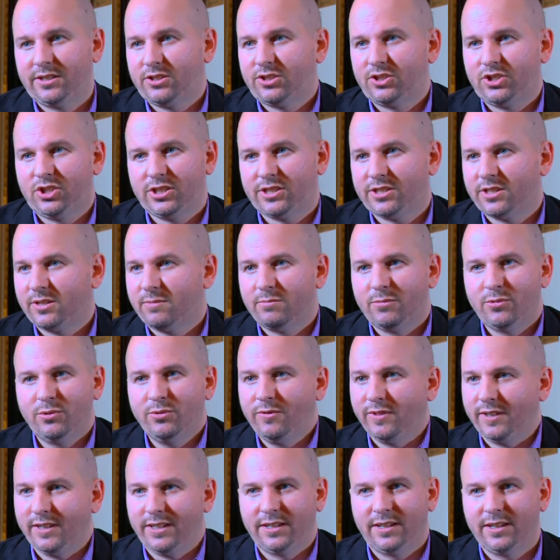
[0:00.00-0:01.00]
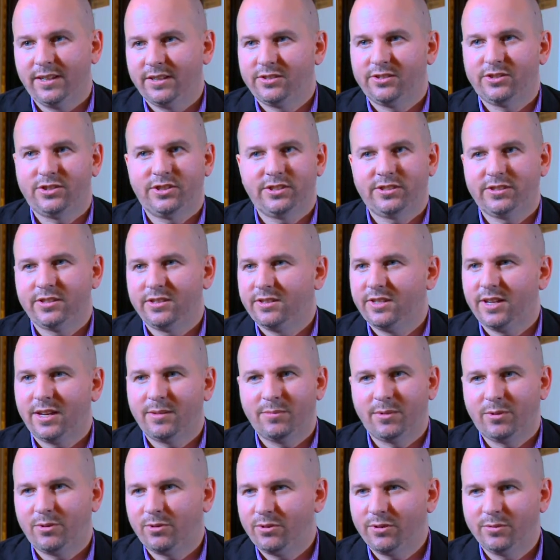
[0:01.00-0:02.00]
it's just a movie. It's just a
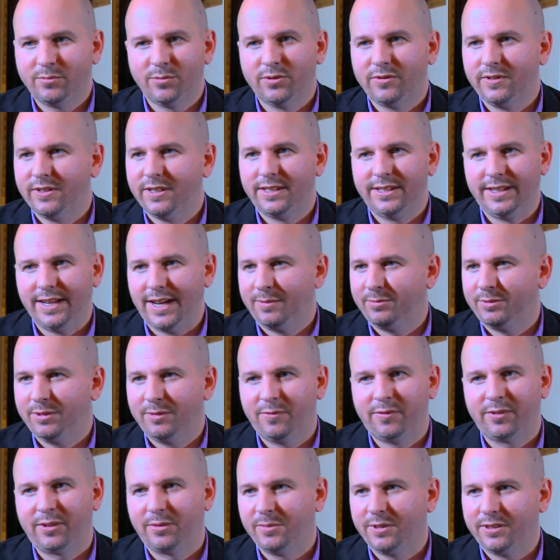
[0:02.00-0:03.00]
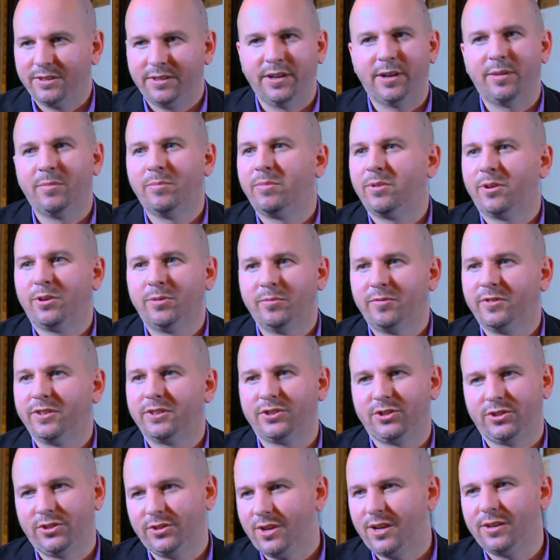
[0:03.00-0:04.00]
dumb horror movie adapted from a dumb Pulp
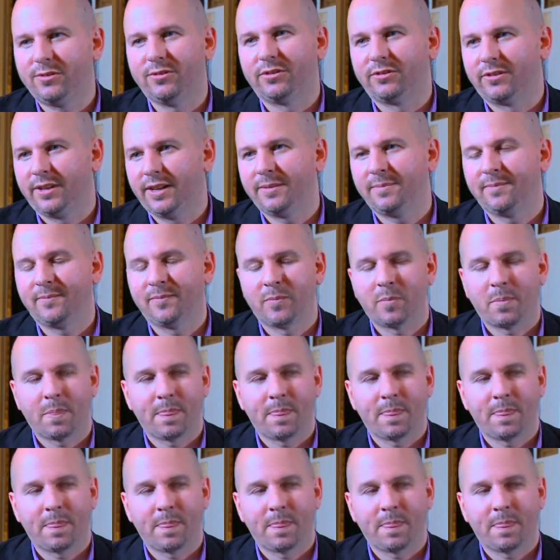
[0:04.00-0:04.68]
Fiction novel, right?